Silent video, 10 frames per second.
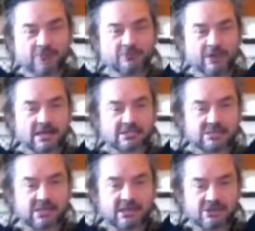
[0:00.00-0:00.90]
relax
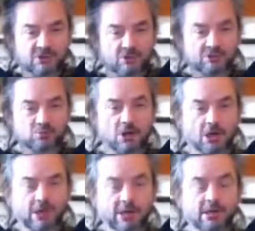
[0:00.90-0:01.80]
the shoulders
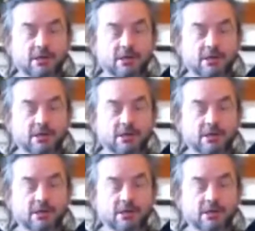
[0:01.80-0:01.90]
wide,